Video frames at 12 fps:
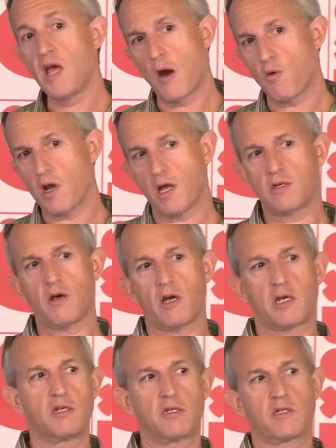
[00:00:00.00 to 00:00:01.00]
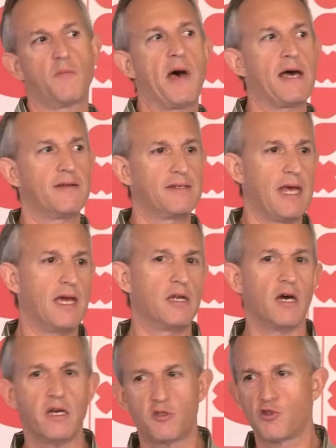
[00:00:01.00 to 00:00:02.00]
And we're not talking just about
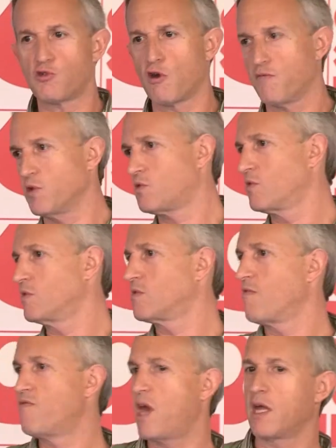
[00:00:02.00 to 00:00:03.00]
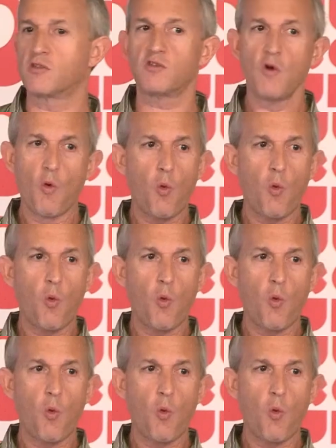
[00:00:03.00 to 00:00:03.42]
data, it's services, events.